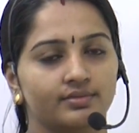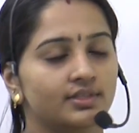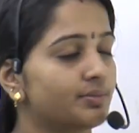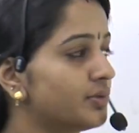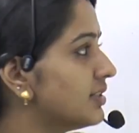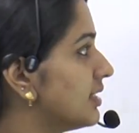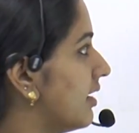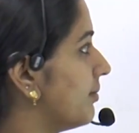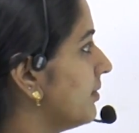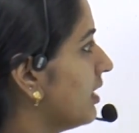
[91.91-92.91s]
Suppose I
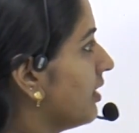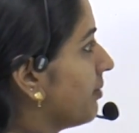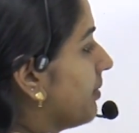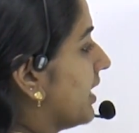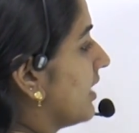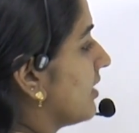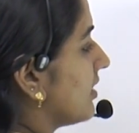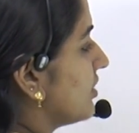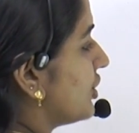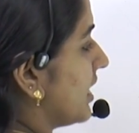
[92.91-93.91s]
am buying
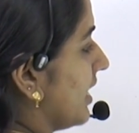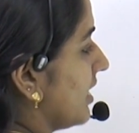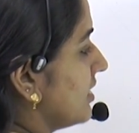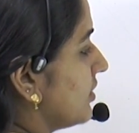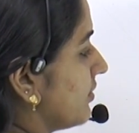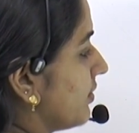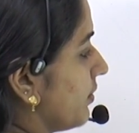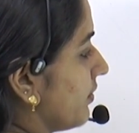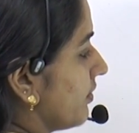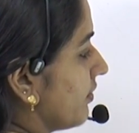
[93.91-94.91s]
the chairs
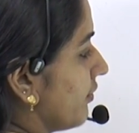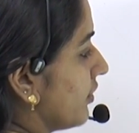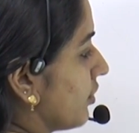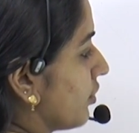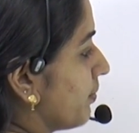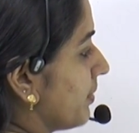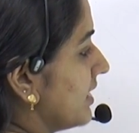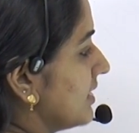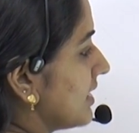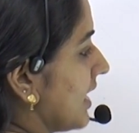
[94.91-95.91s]
for
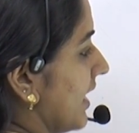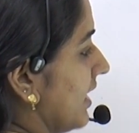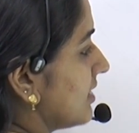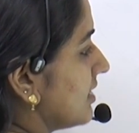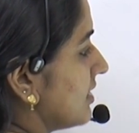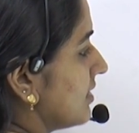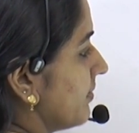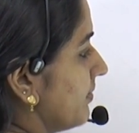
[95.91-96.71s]
rupees X